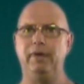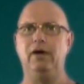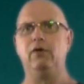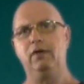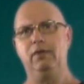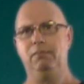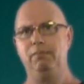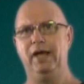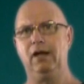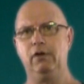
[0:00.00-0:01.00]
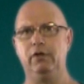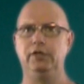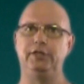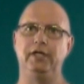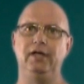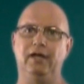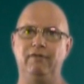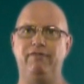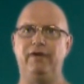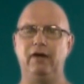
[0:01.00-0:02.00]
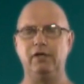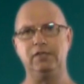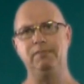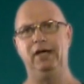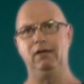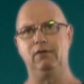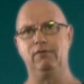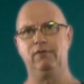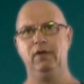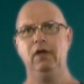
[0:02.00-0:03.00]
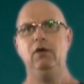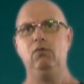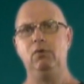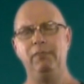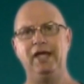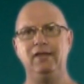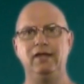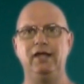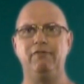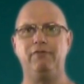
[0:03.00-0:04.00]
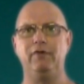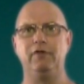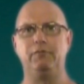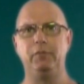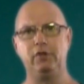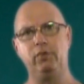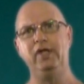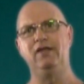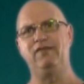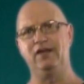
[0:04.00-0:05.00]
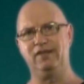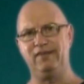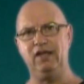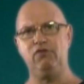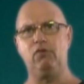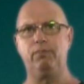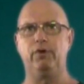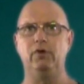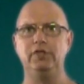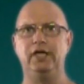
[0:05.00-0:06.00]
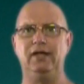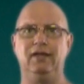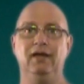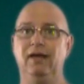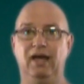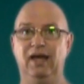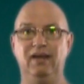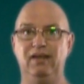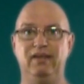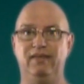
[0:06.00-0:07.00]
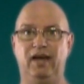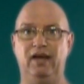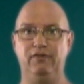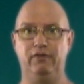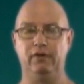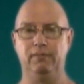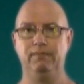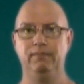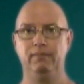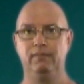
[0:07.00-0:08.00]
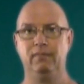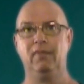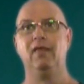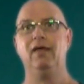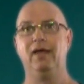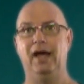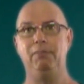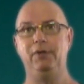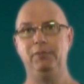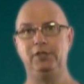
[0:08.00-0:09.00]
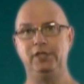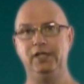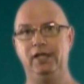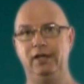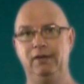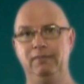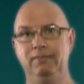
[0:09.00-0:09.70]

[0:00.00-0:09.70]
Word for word: about metallurgy and ferrous metals will make the difference between a successful project and a disaster. Happy machining!